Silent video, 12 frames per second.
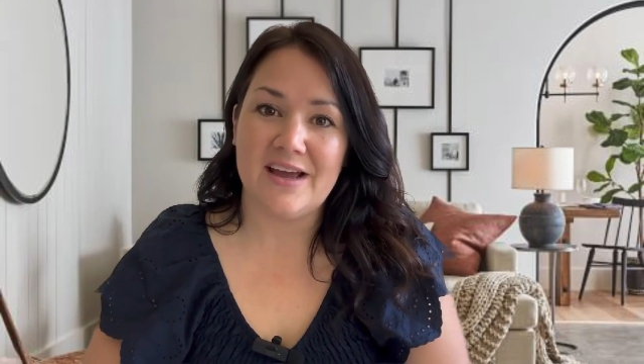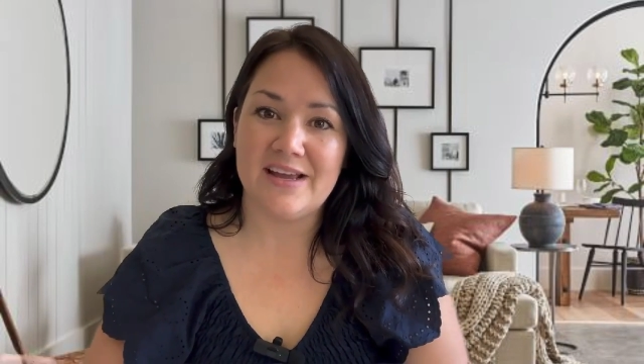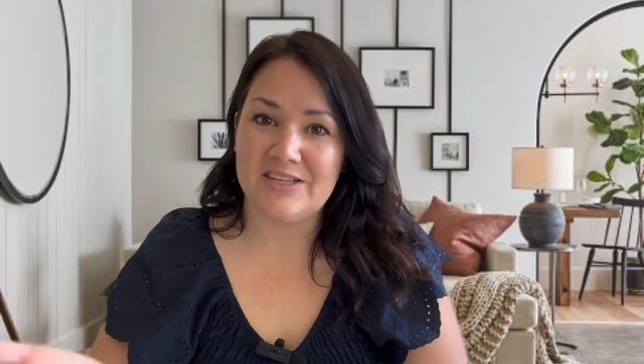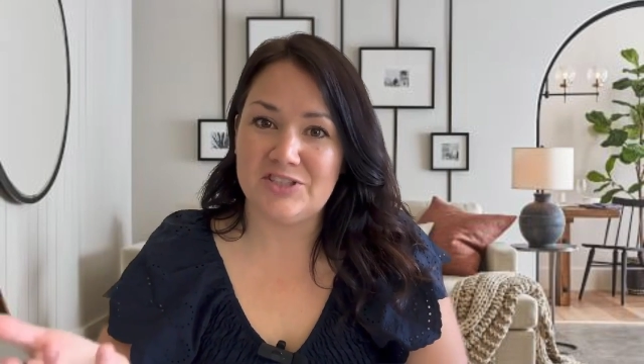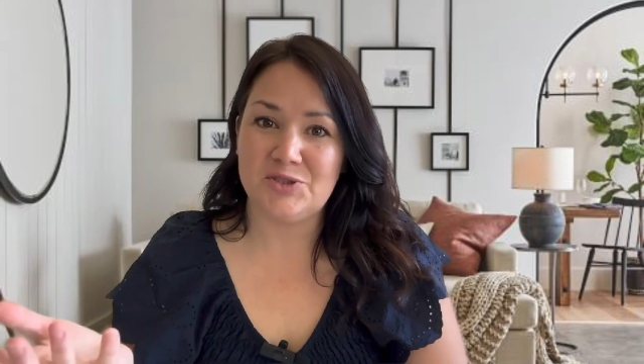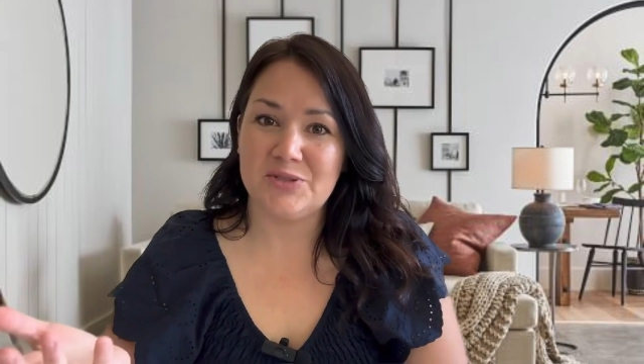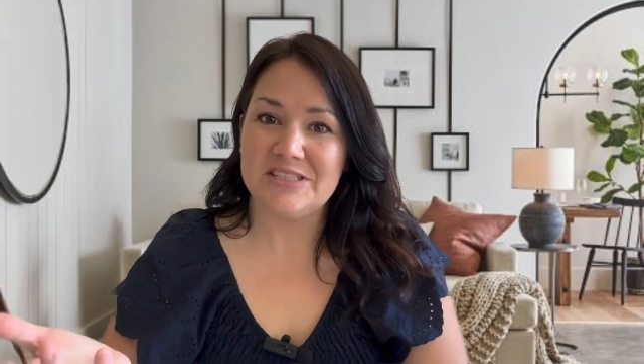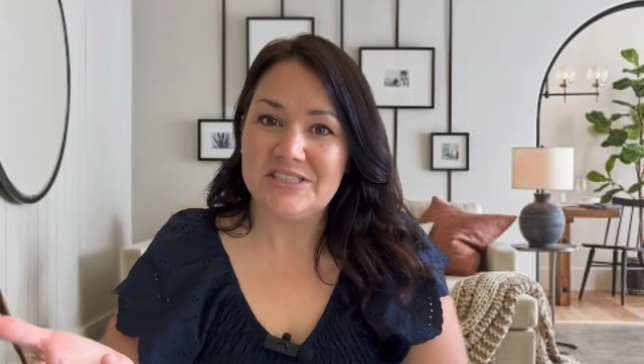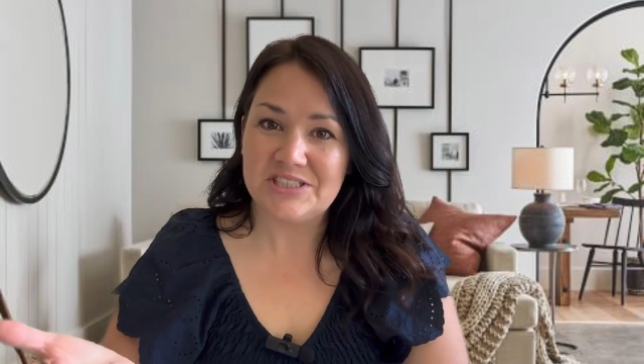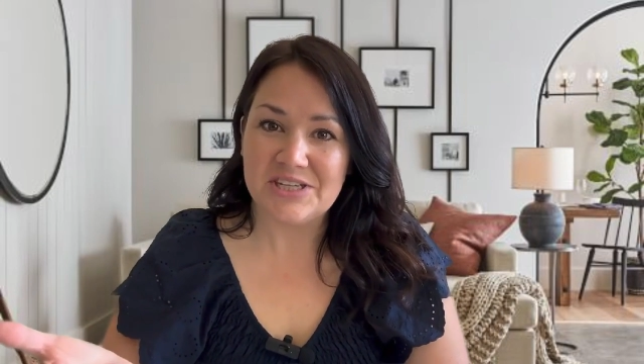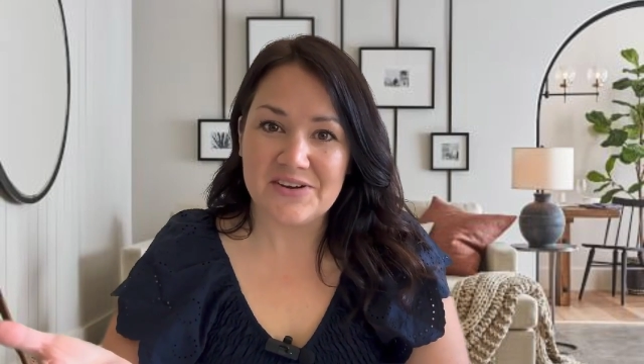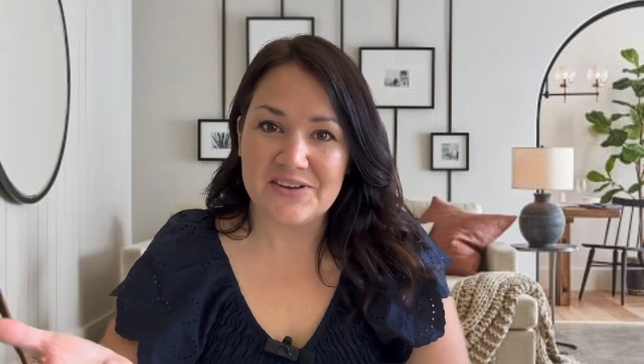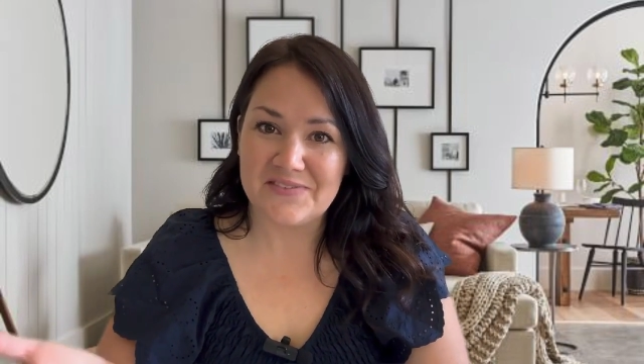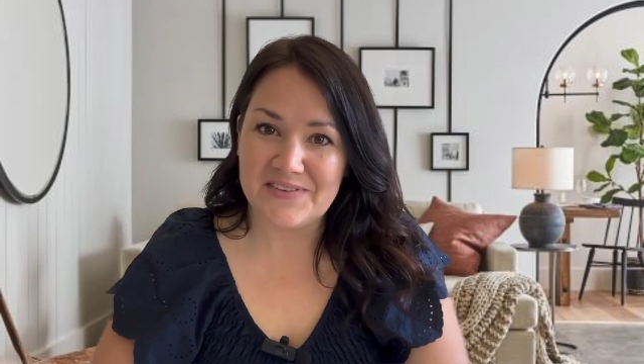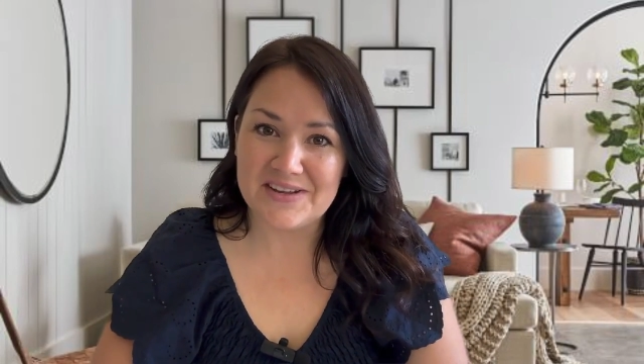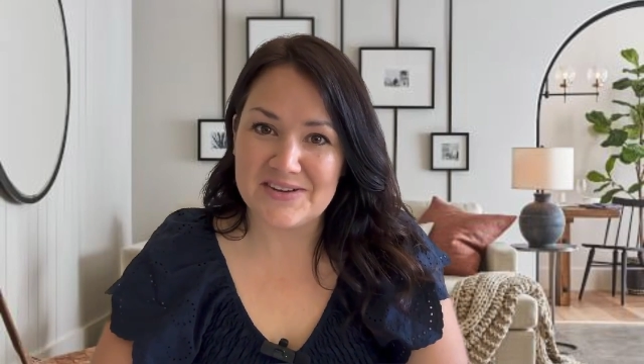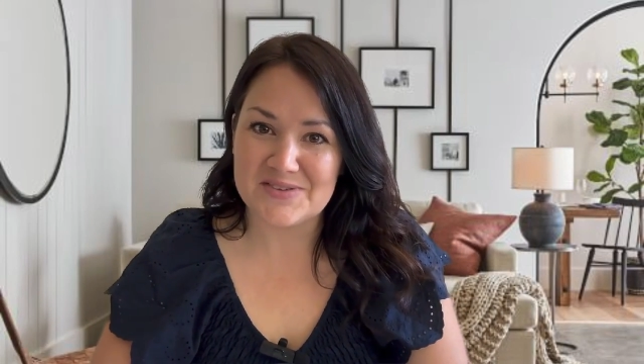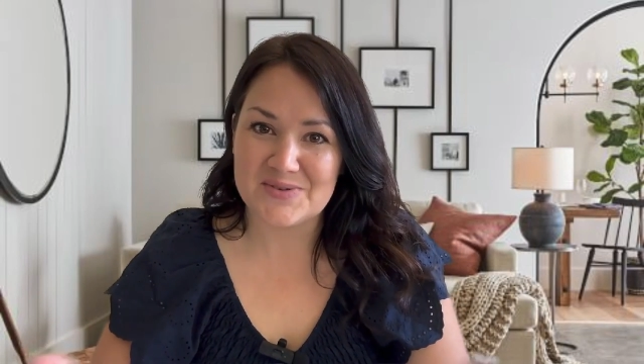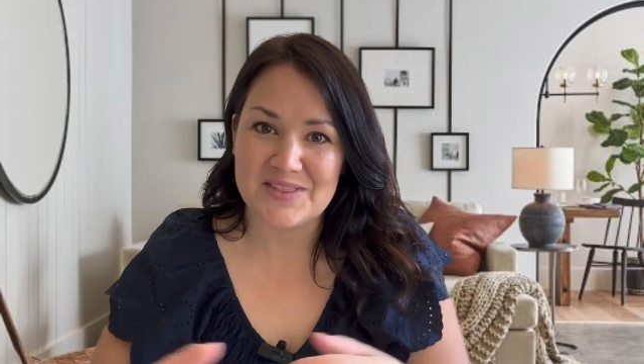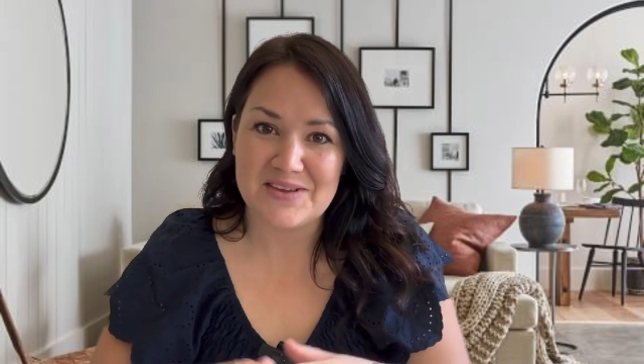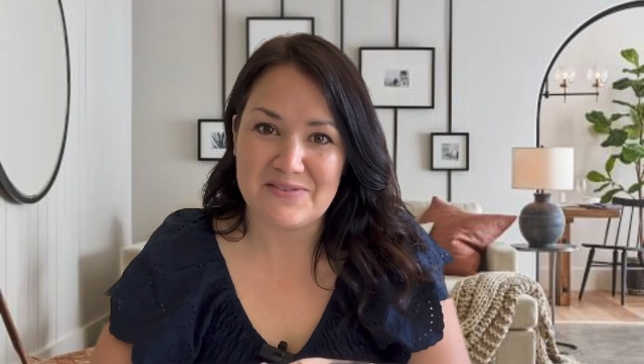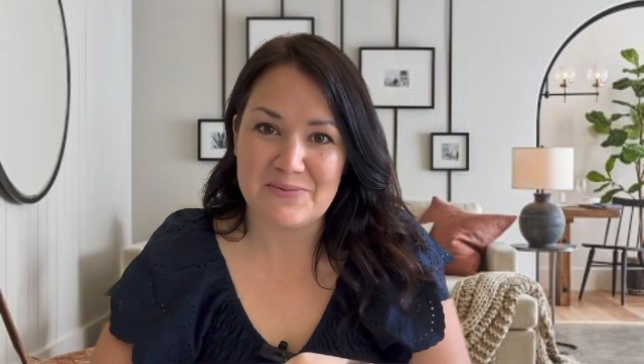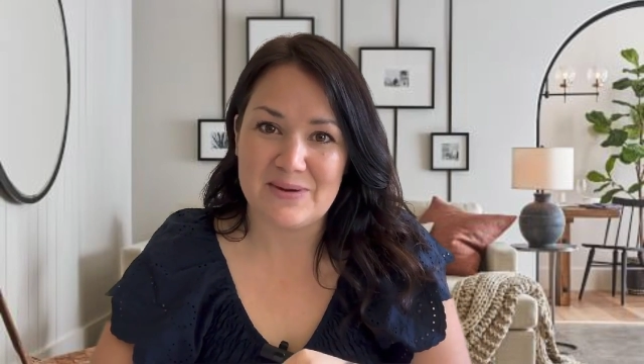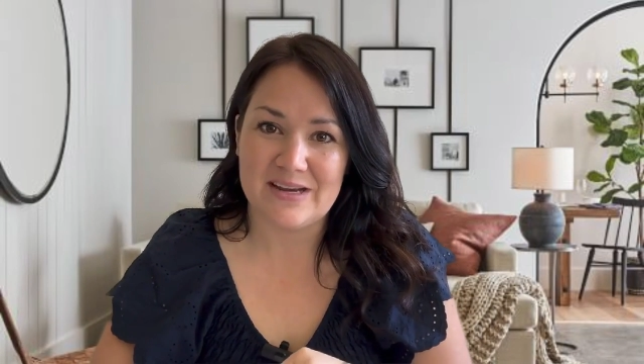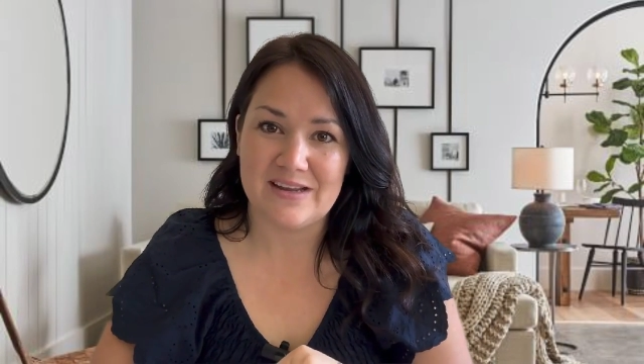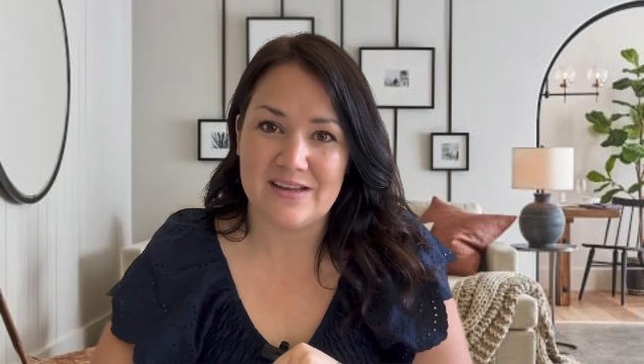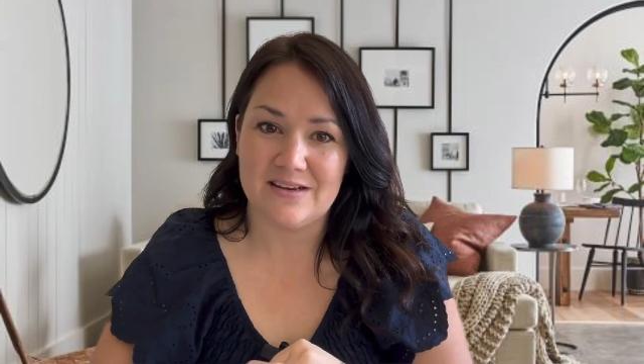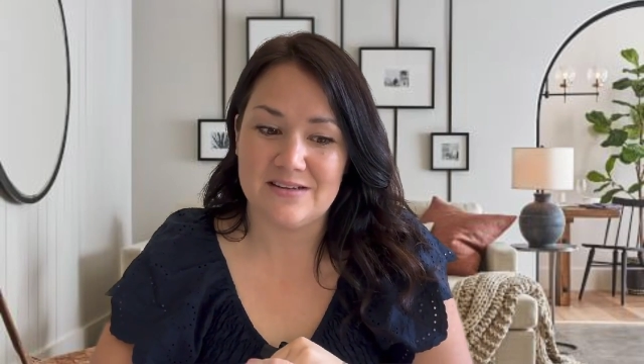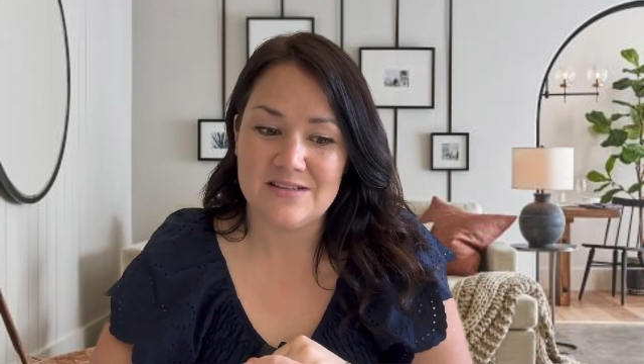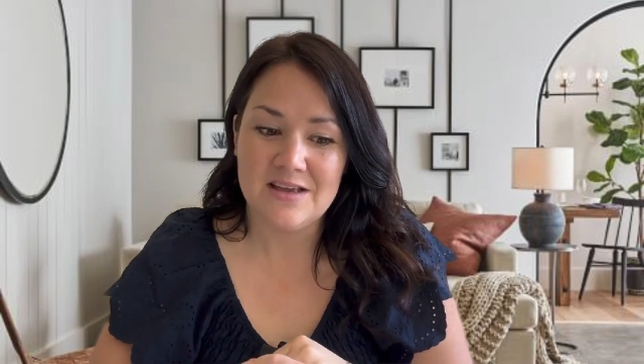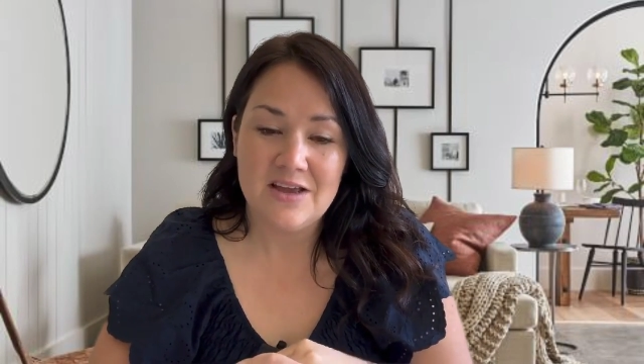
I enjoyed sharing videos with everybody and